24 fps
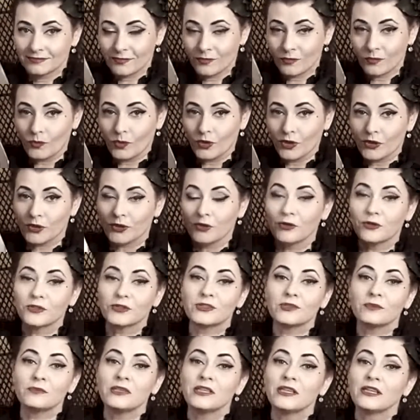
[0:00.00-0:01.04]
we're going
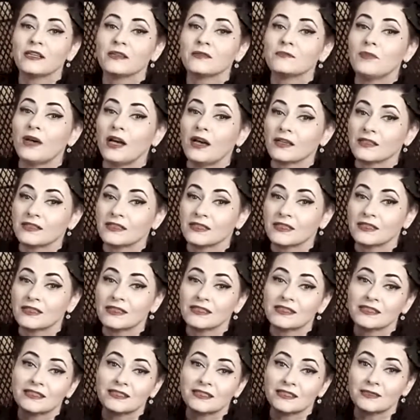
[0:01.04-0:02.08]
to be unboxing
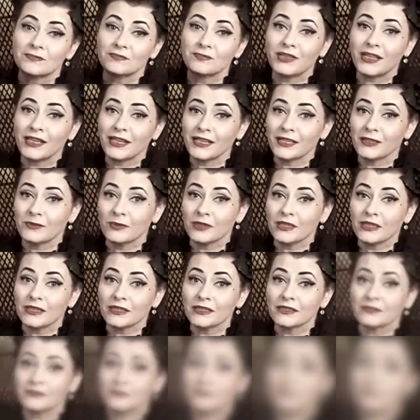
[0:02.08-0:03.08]
this and playing with it.